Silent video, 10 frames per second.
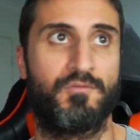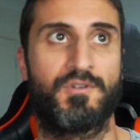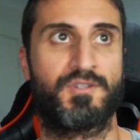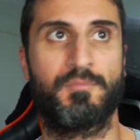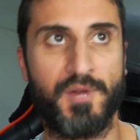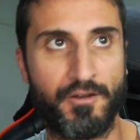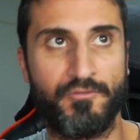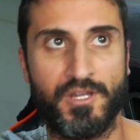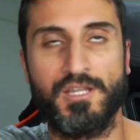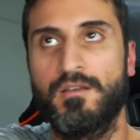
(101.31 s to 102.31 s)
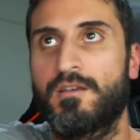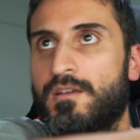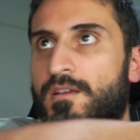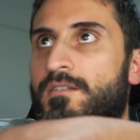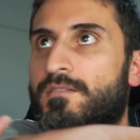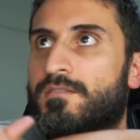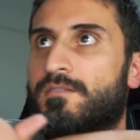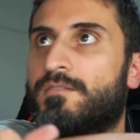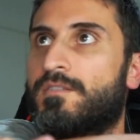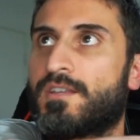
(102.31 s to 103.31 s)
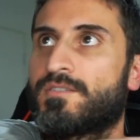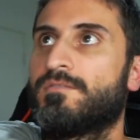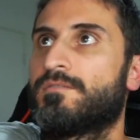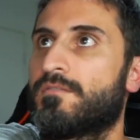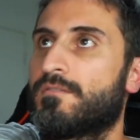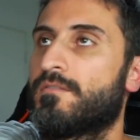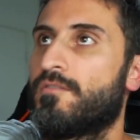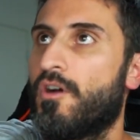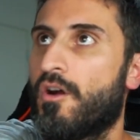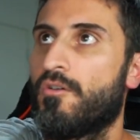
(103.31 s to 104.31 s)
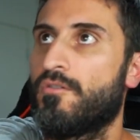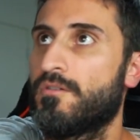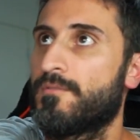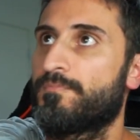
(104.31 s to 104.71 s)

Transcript: was the battery doesn't know